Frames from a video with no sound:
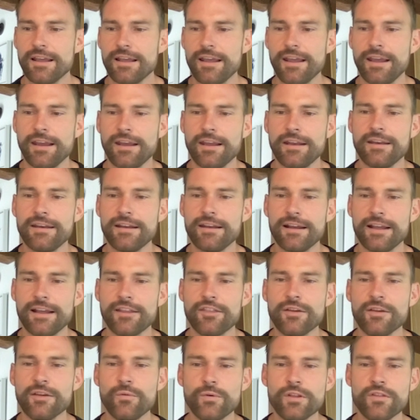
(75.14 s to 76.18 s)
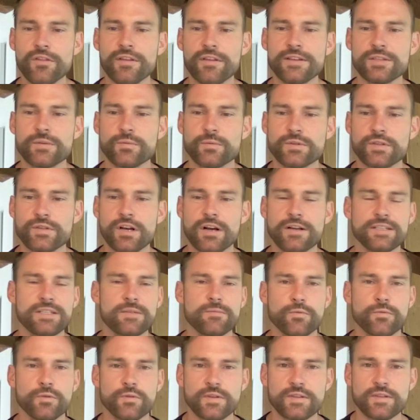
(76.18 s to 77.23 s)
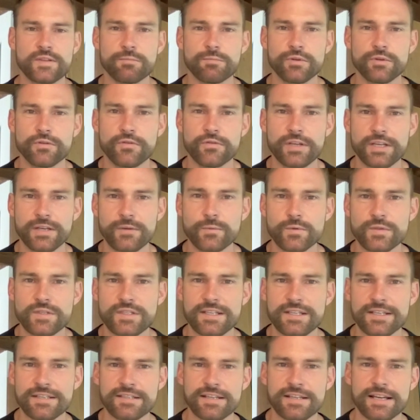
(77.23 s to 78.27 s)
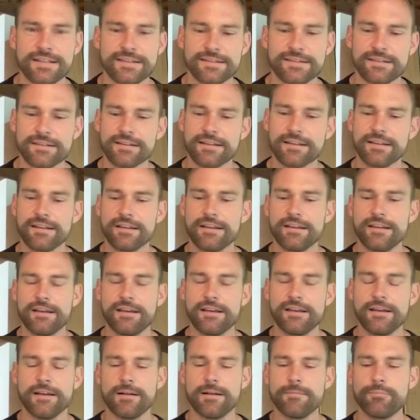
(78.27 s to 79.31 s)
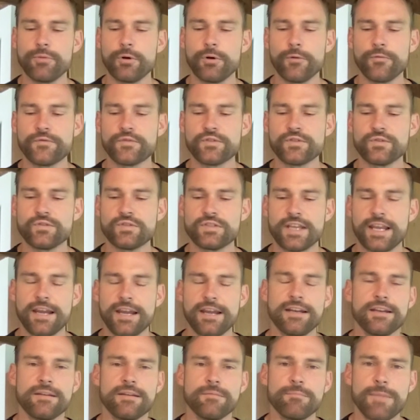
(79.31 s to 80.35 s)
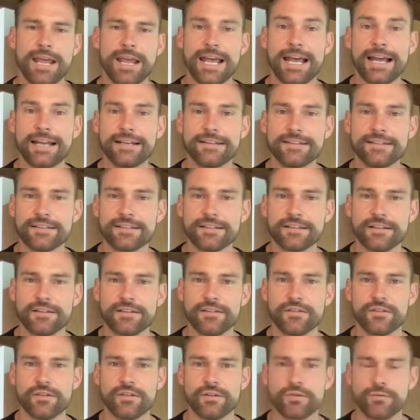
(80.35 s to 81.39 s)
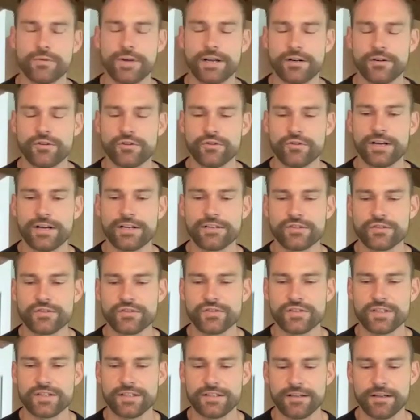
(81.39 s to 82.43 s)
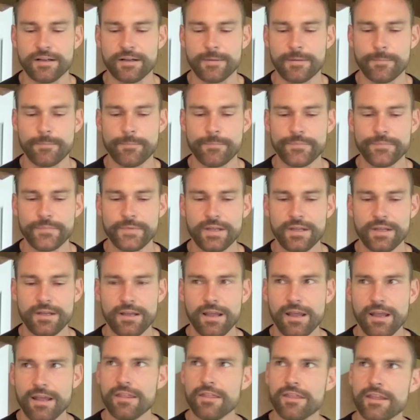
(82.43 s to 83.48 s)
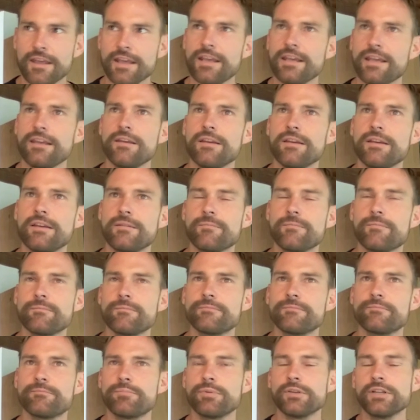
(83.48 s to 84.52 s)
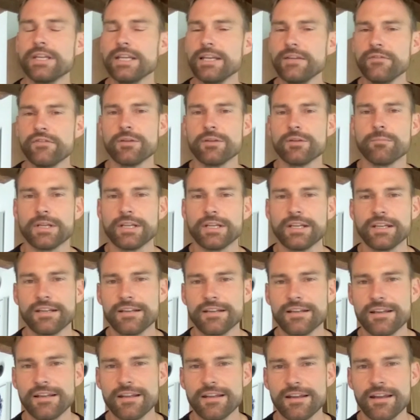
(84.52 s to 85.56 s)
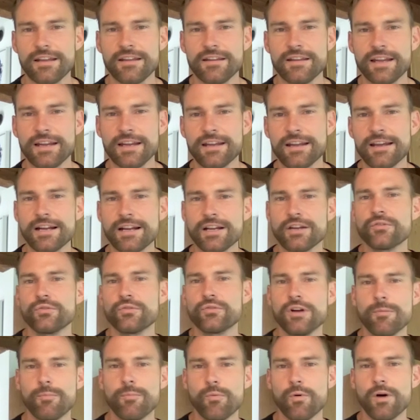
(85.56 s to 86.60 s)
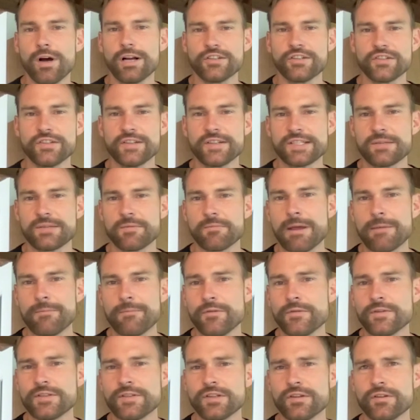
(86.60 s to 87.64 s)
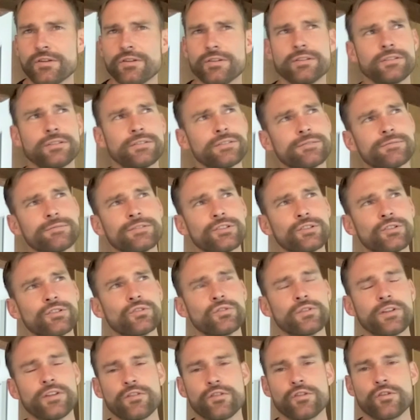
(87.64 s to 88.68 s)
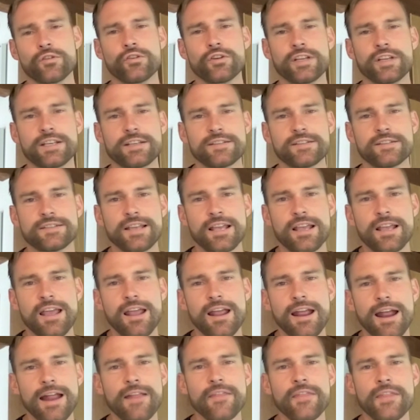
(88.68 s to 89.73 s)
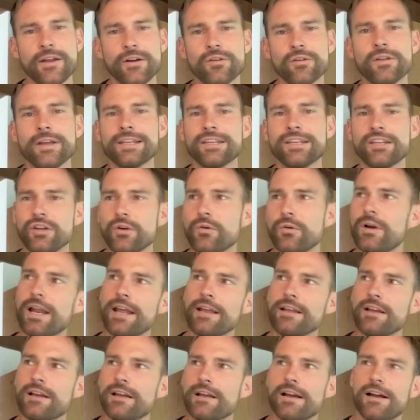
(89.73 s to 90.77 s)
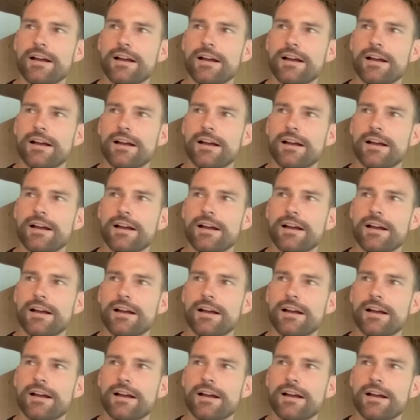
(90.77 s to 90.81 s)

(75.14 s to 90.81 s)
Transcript: And I think one of the things that was awesome with this movie is that both Suzanne and Matt, the writer directors, they believed in me. And they kind of grew up watching some of my movies. They're early 30s. And they're like, you know what?